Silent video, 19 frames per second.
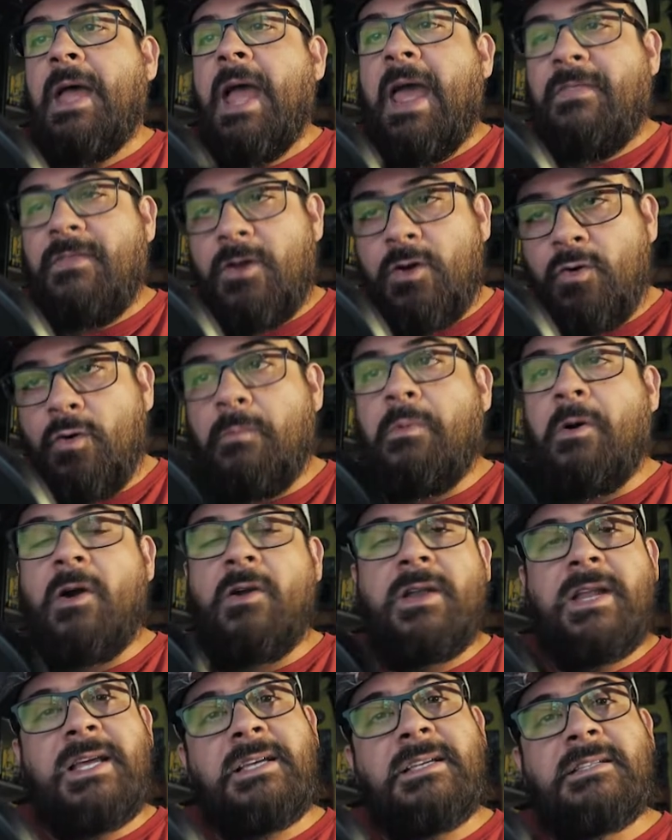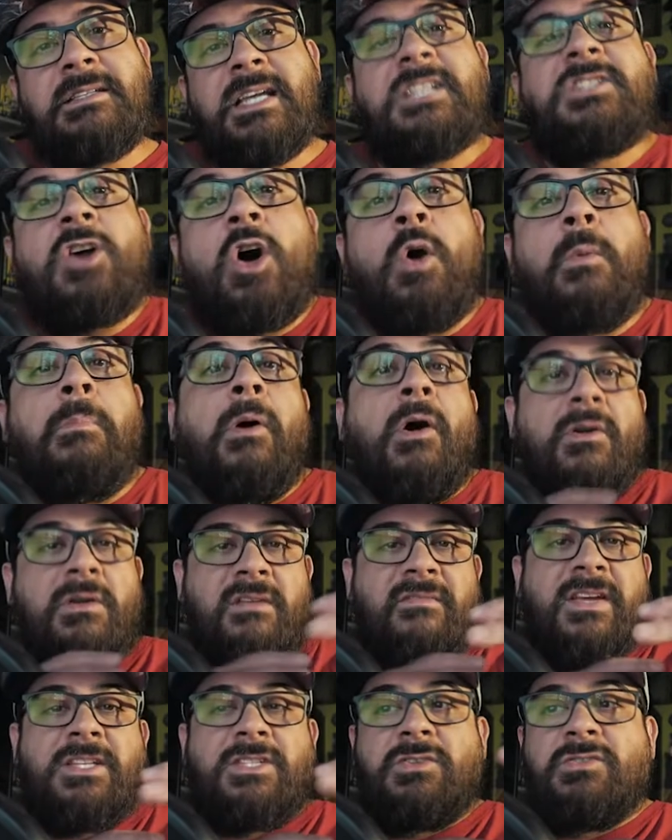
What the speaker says: And the cool part is it's all part of it.